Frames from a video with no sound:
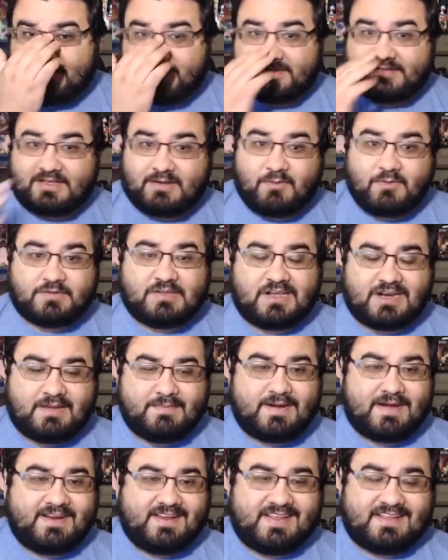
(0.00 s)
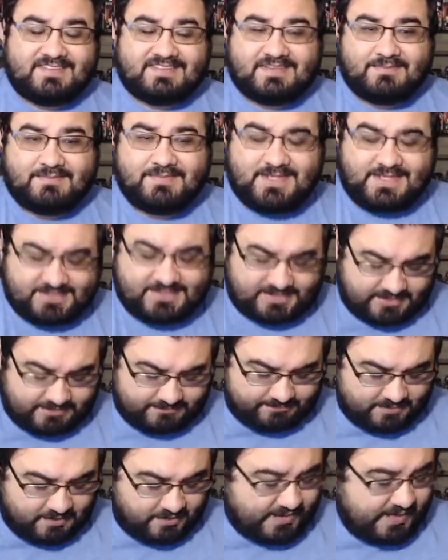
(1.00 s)
because I will talk about it in some detail.
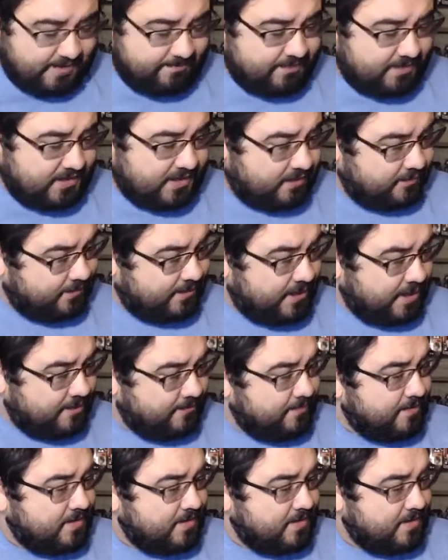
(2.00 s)
Okay, here we go.